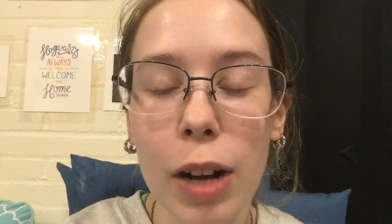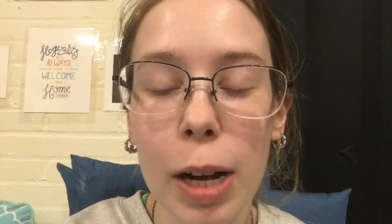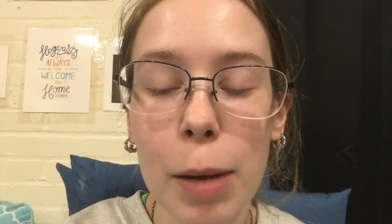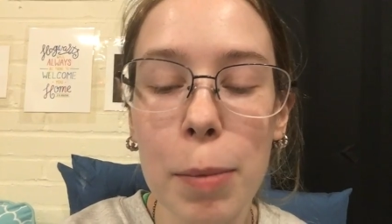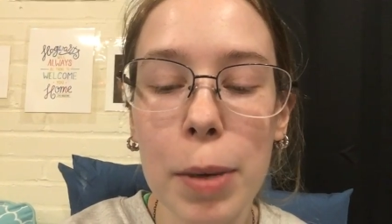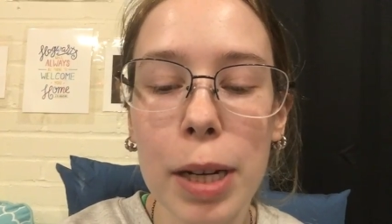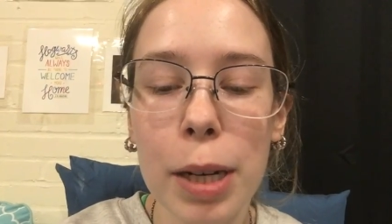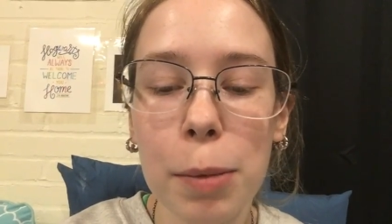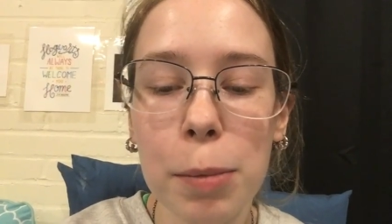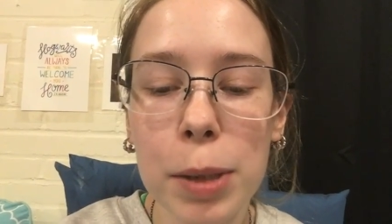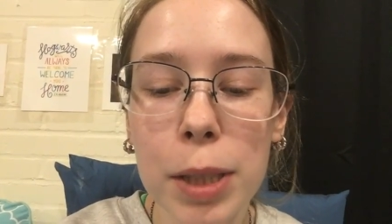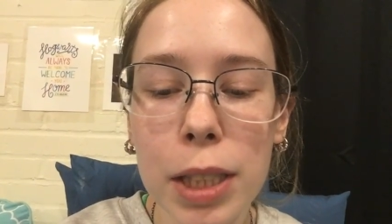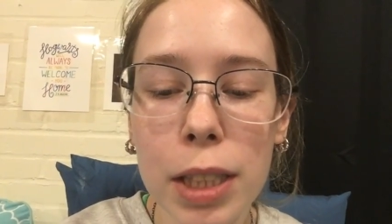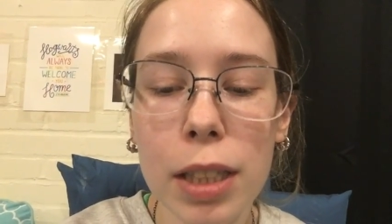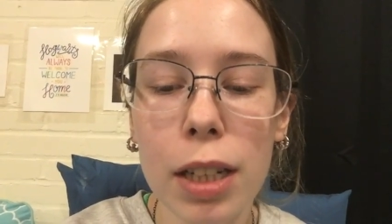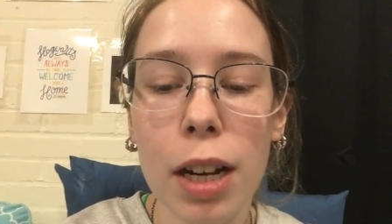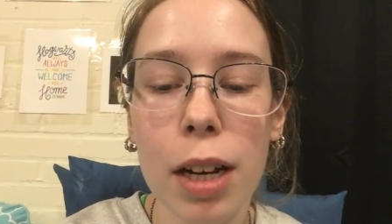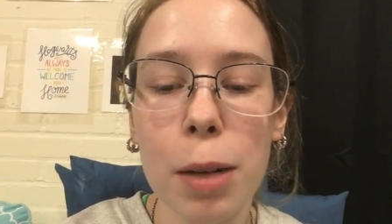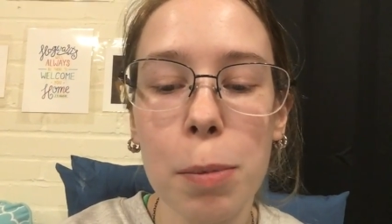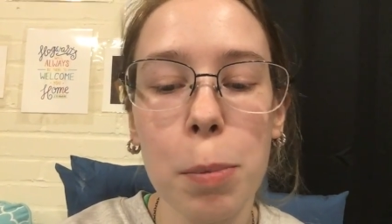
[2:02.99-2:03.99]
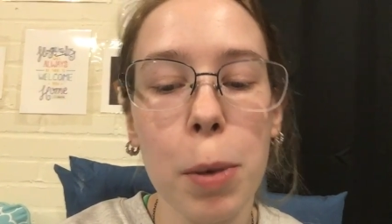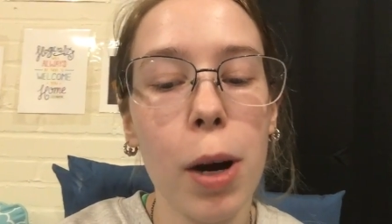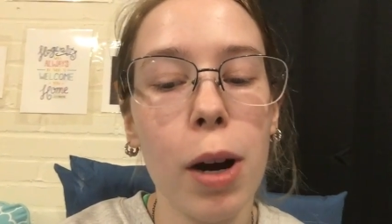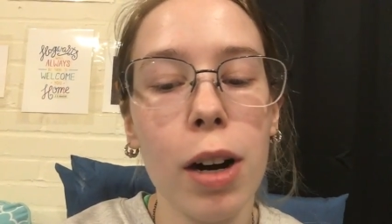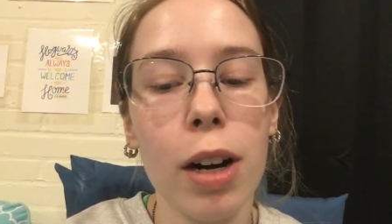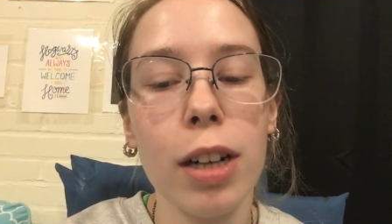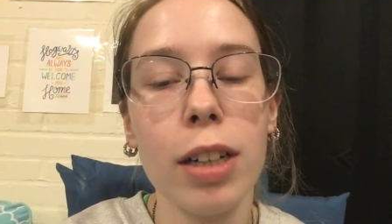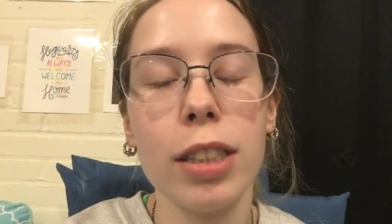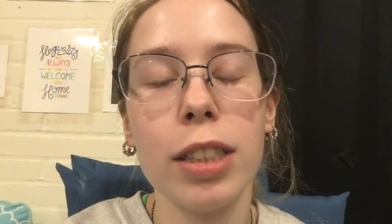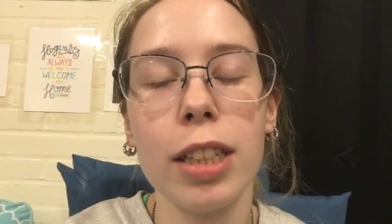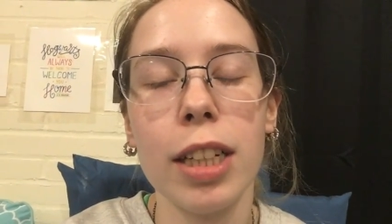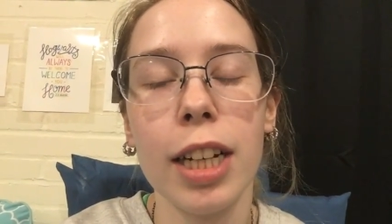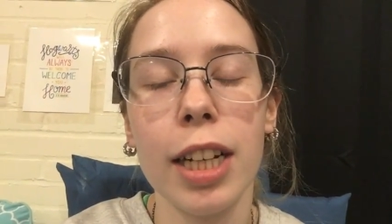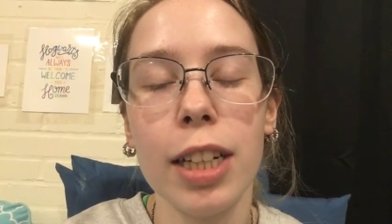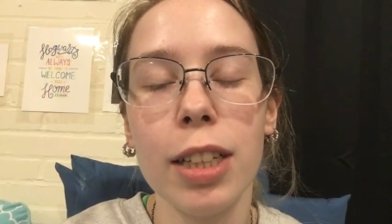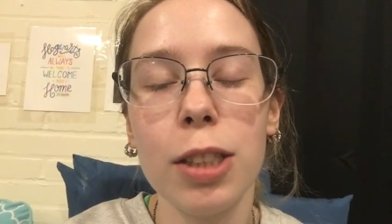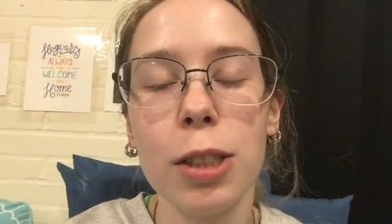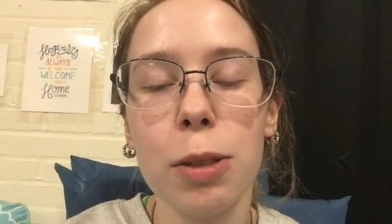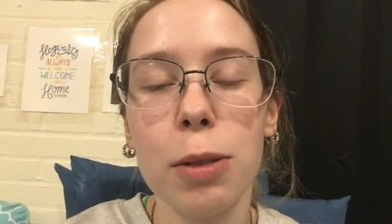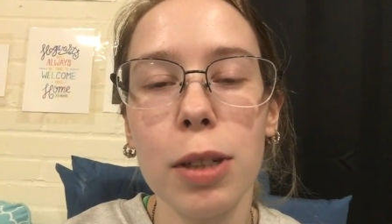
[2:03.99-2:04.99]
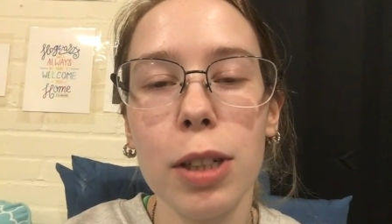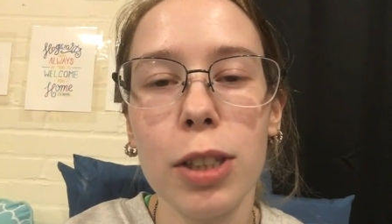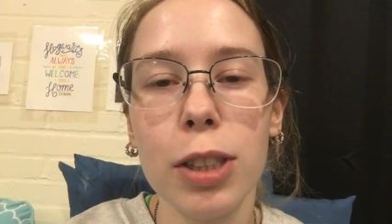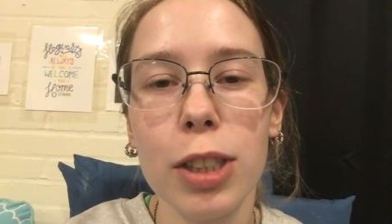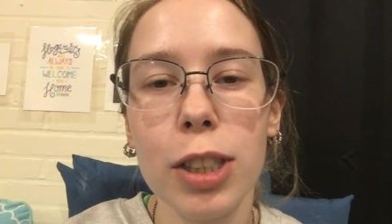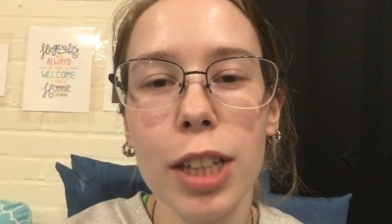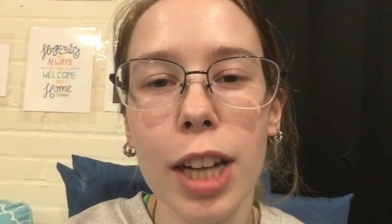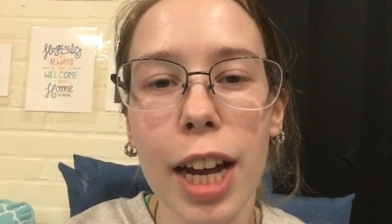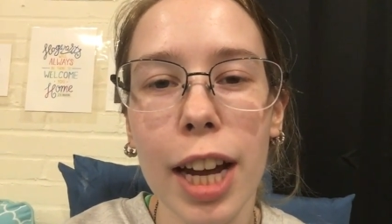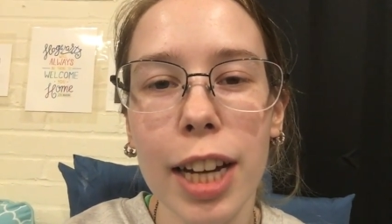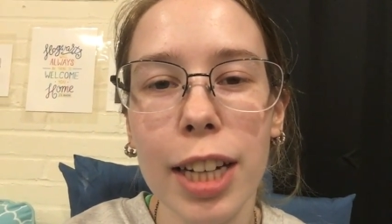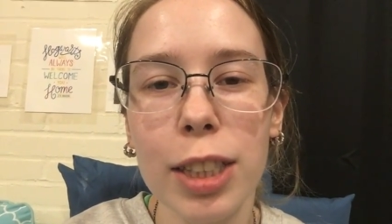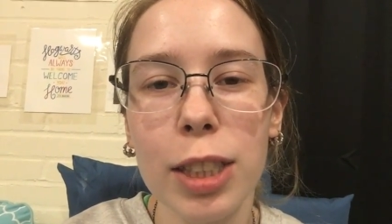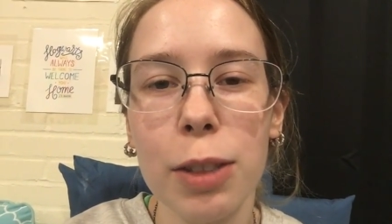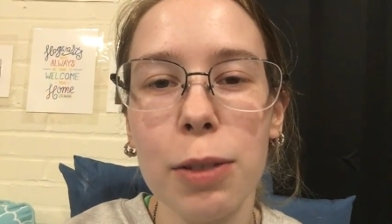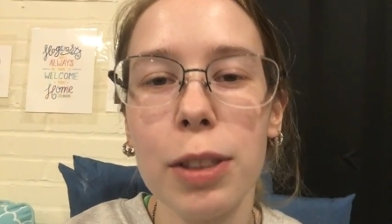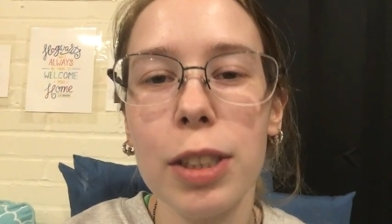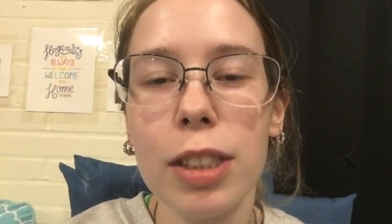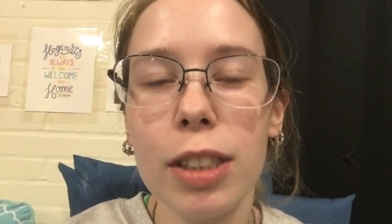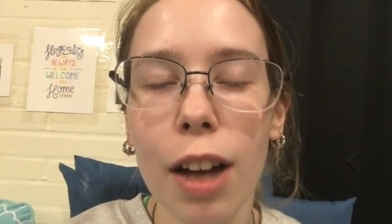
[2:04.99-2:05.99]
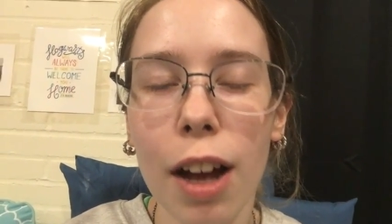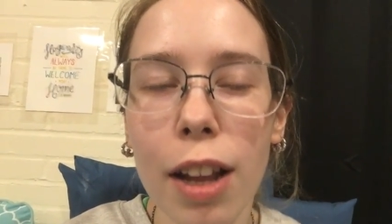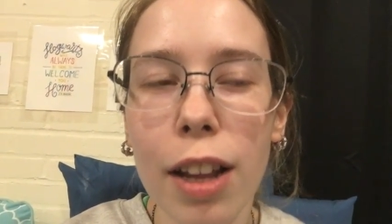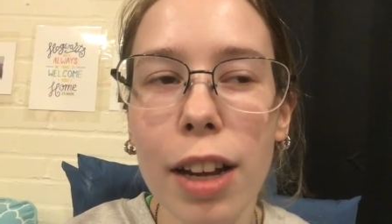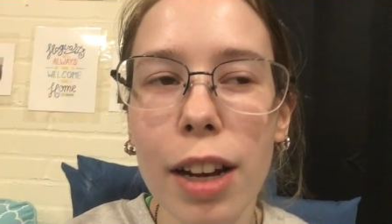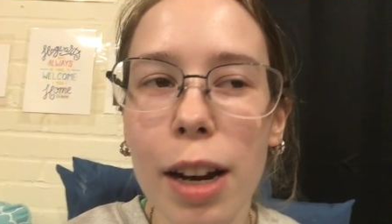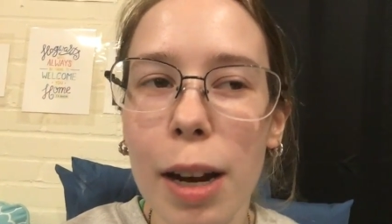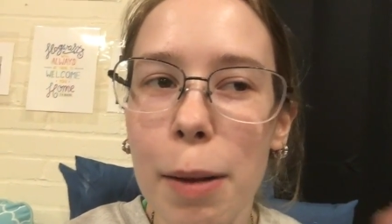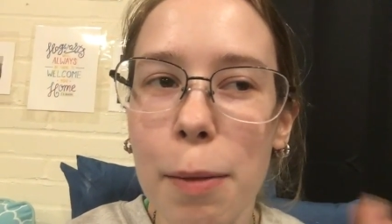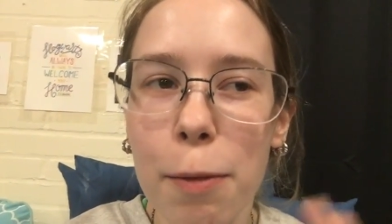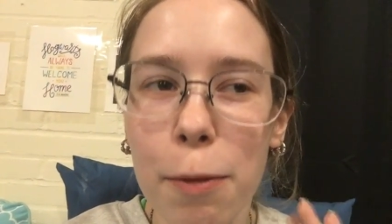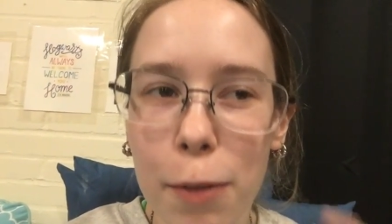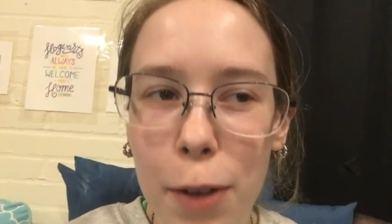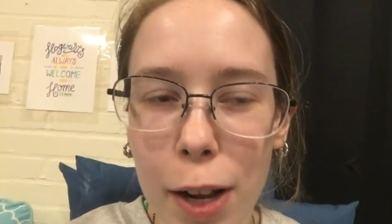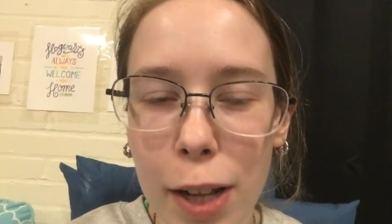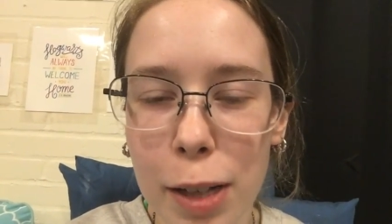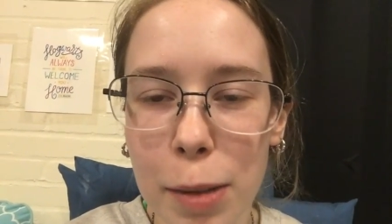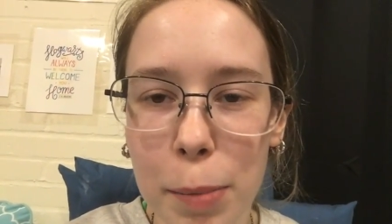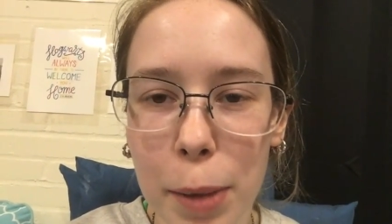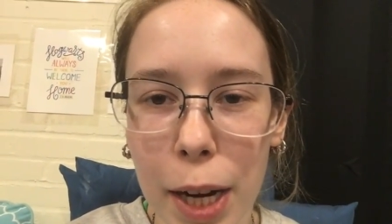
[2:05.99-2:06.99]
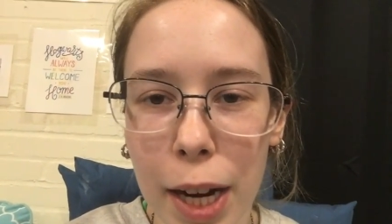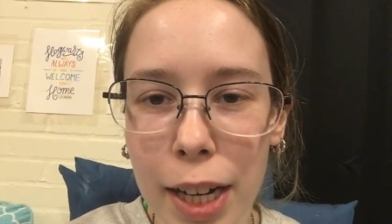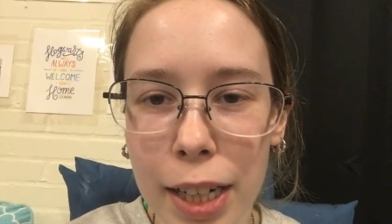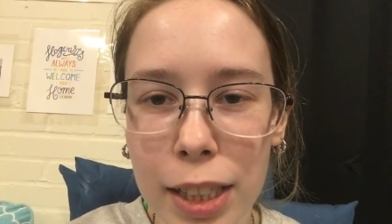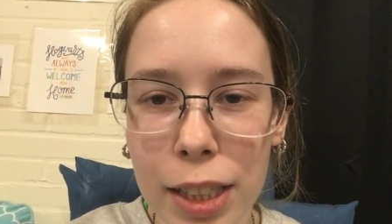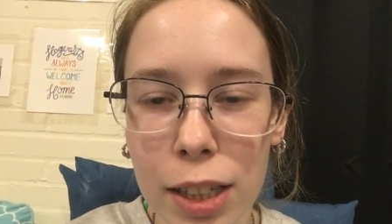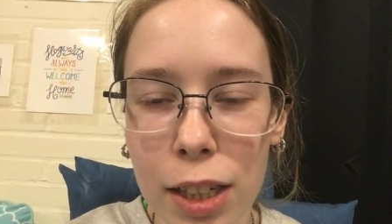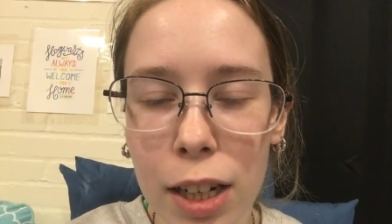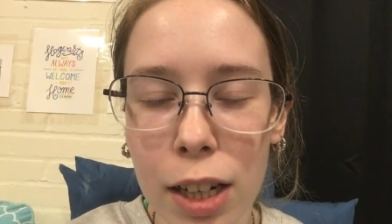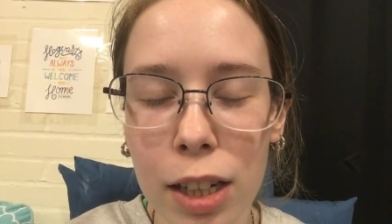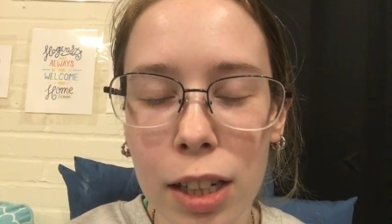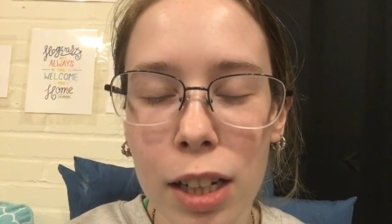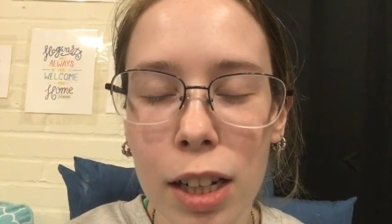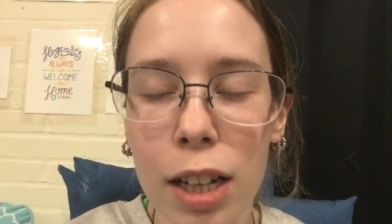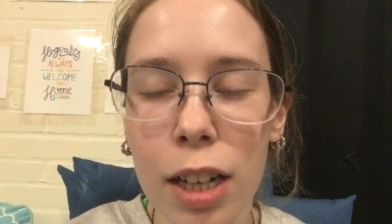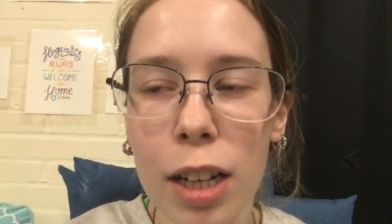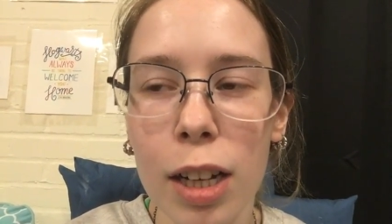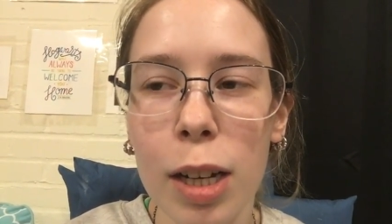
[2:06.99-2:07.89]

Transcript: I mean I'm still on par to hit 200k so it's not like I've fallen behind at all